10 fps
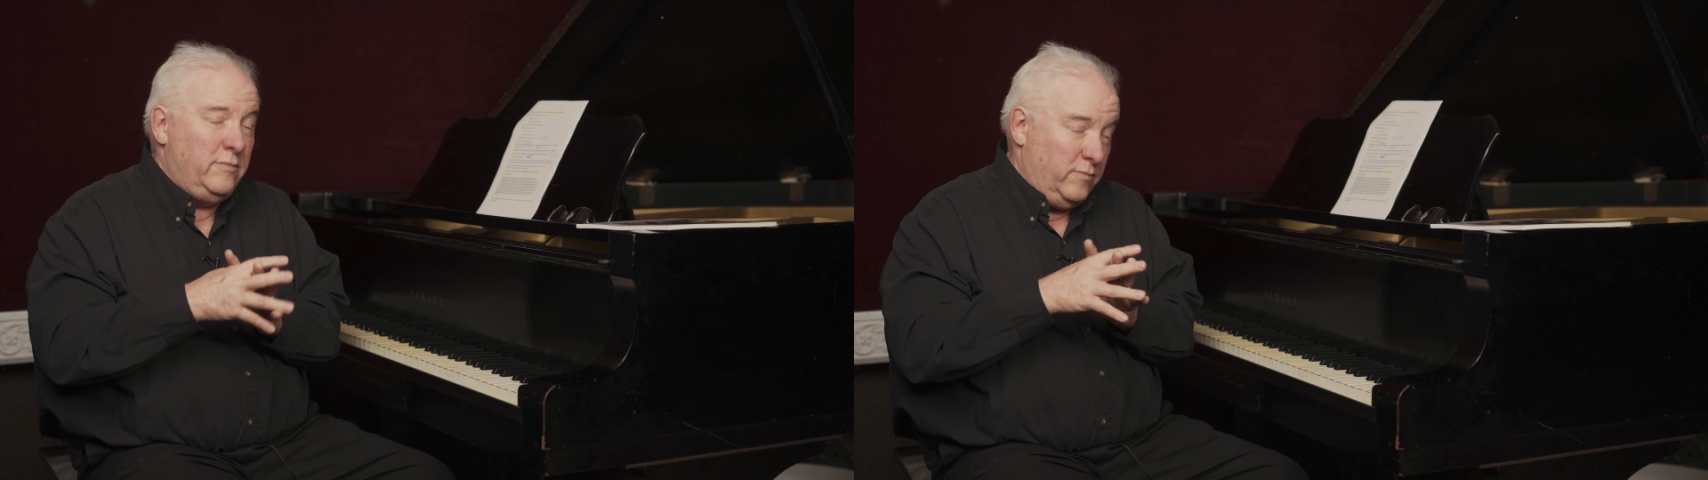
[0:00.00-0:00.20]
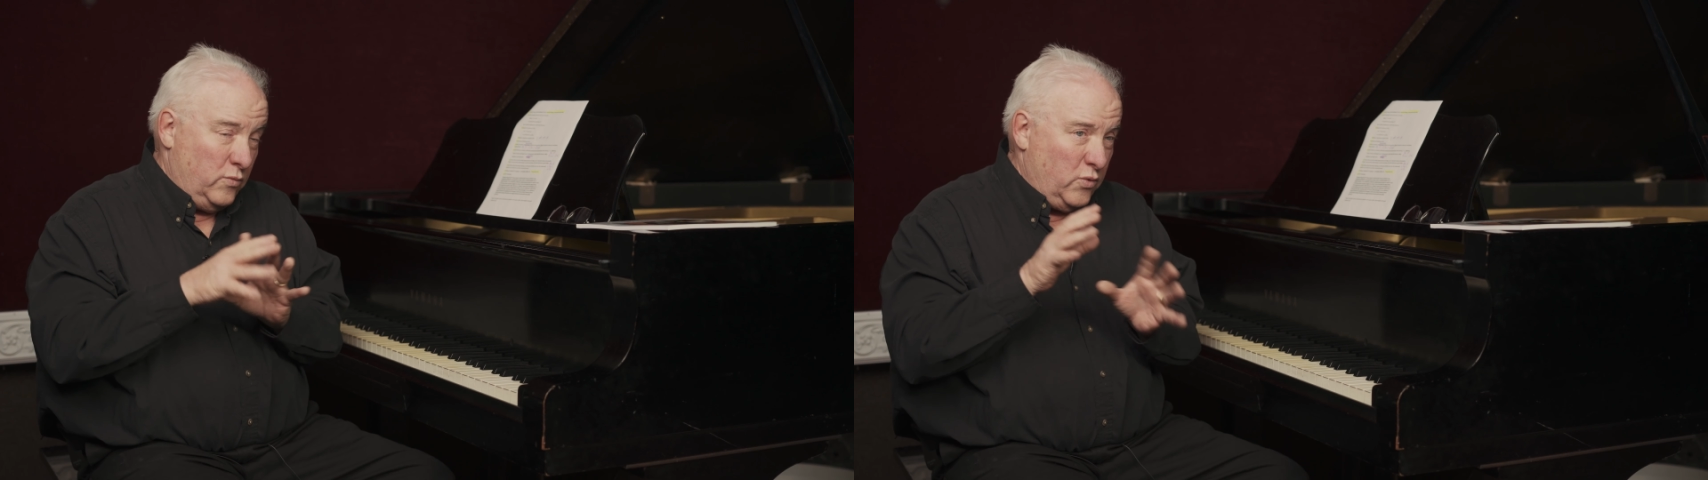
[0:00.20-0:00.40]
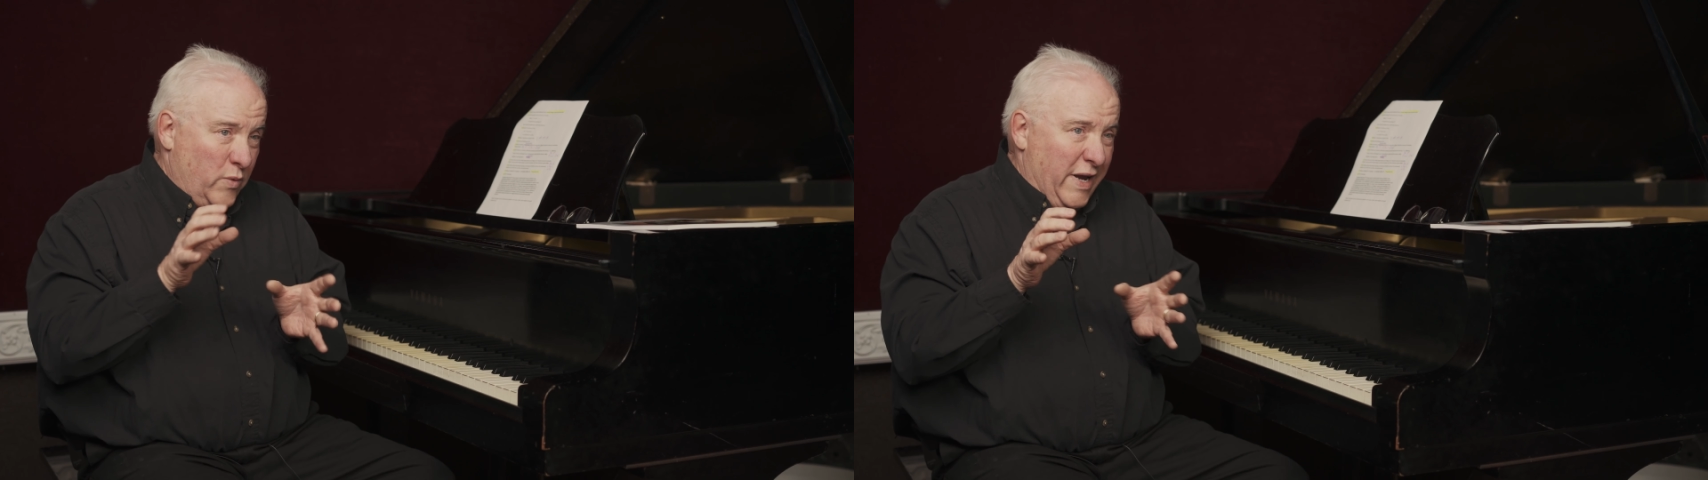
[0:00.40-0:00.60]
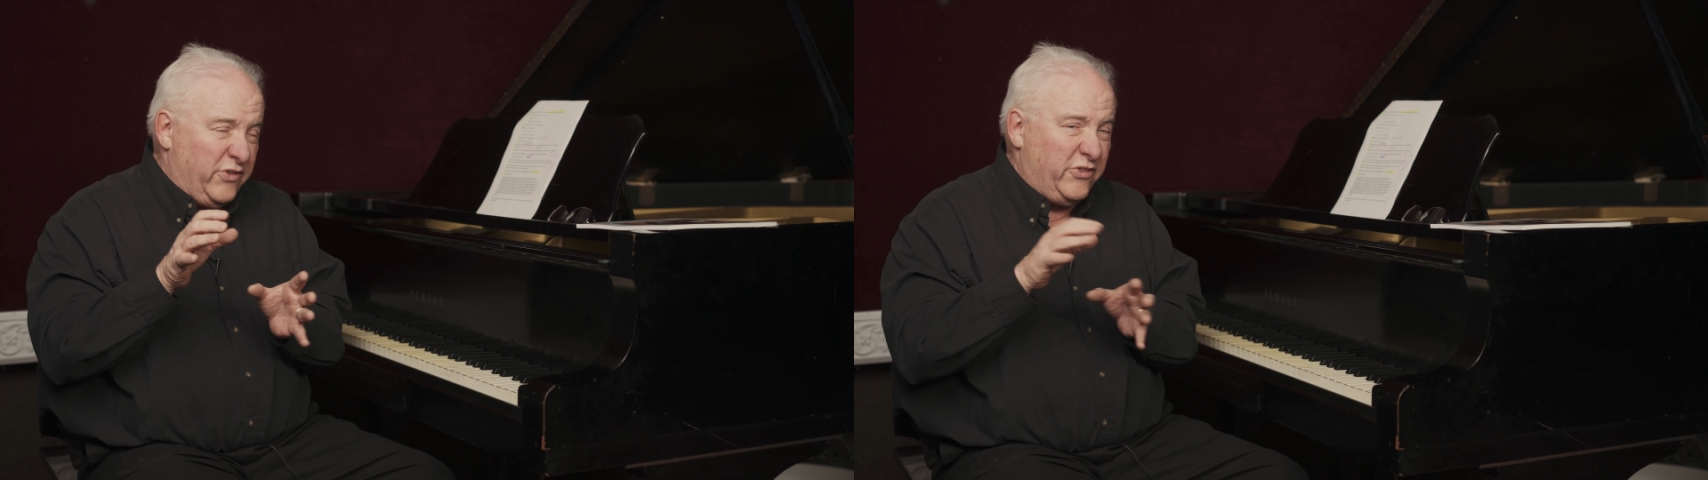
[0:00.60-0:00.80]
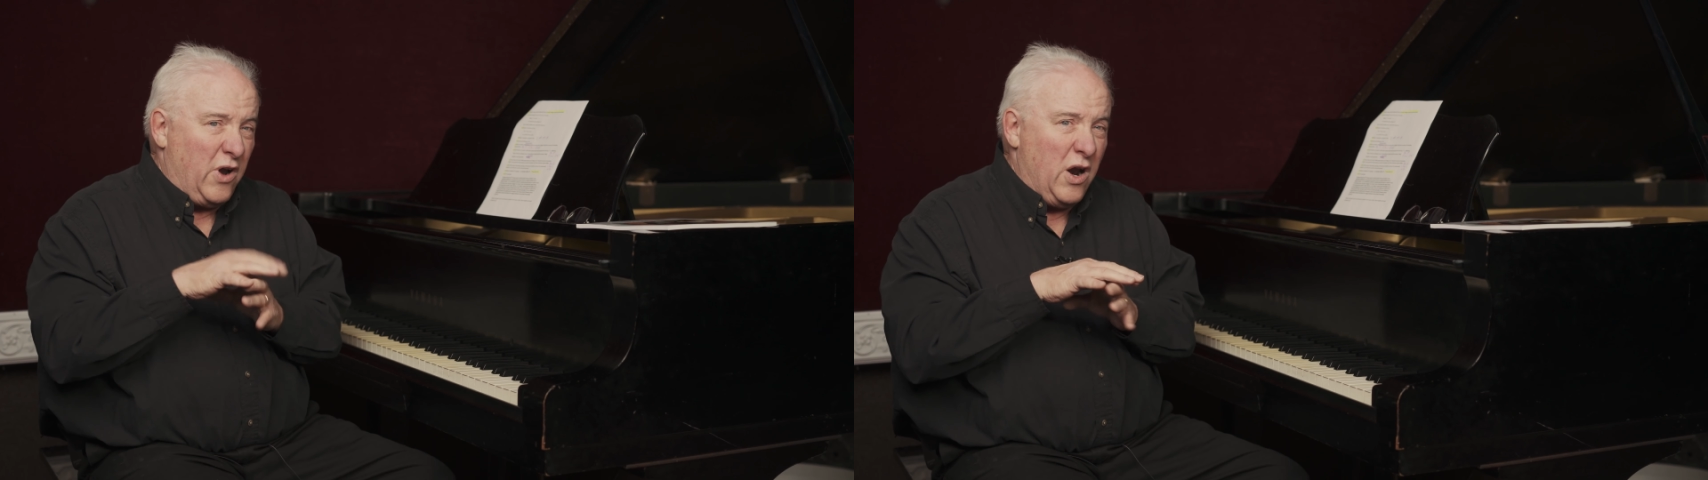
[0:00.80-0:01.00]
The way it
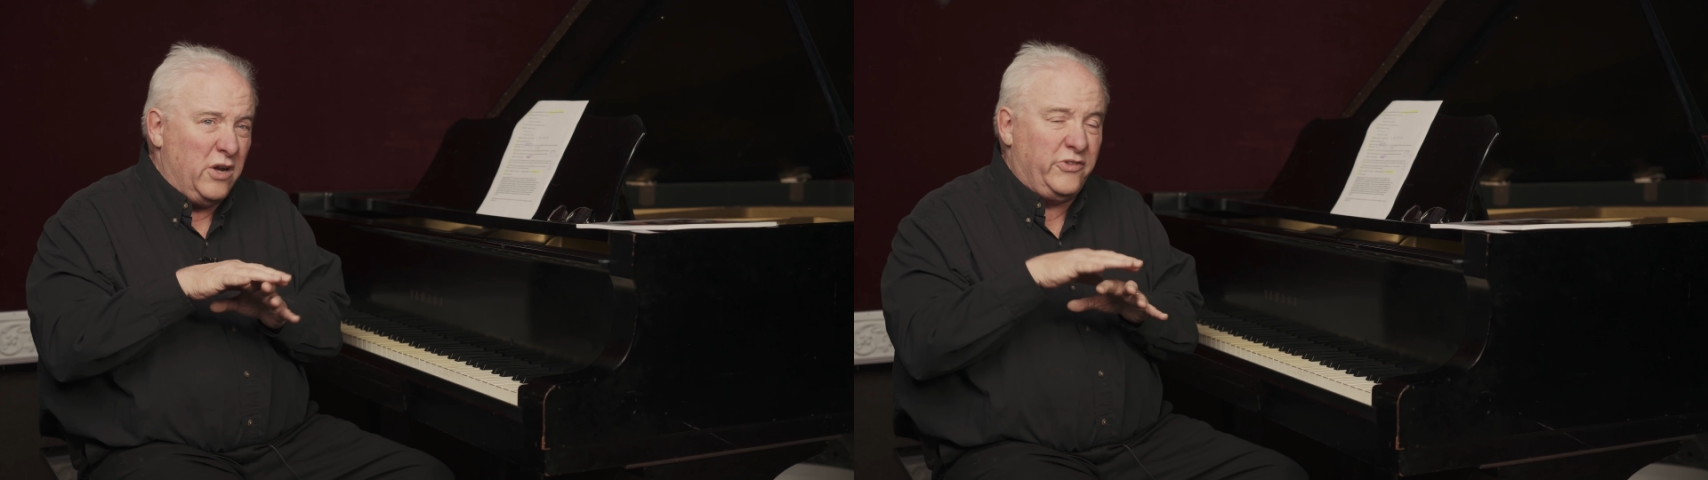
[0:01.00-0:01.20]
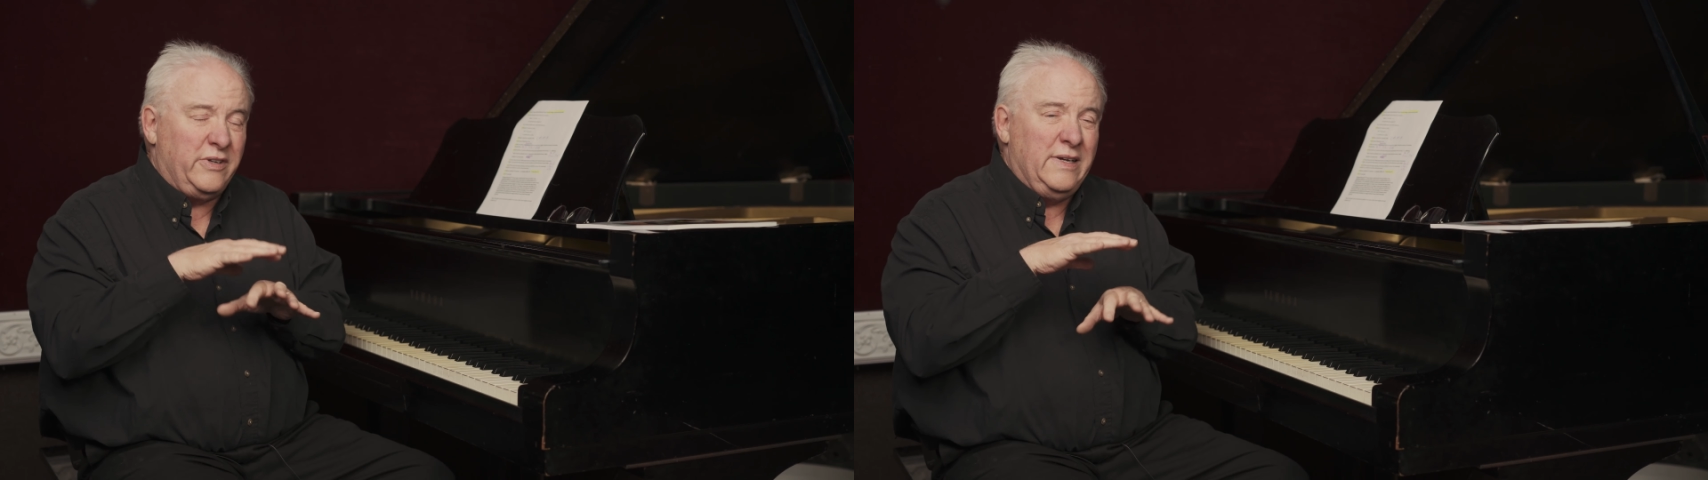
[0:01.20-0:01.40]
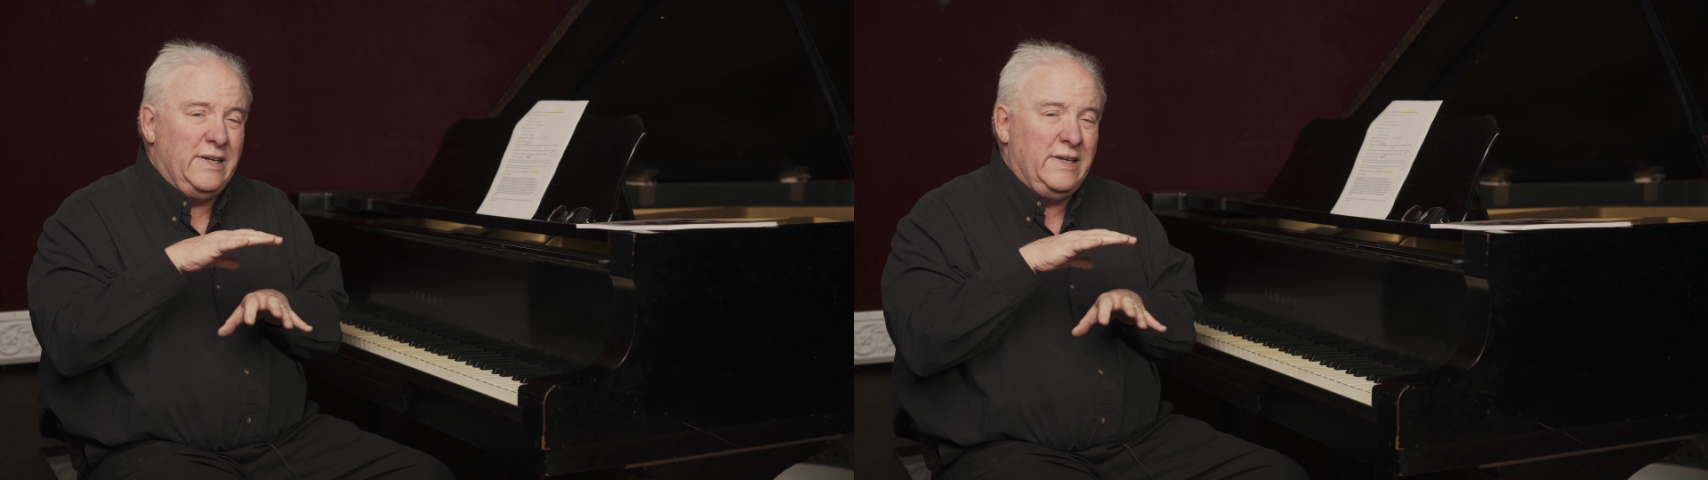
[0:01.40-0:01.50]
starts,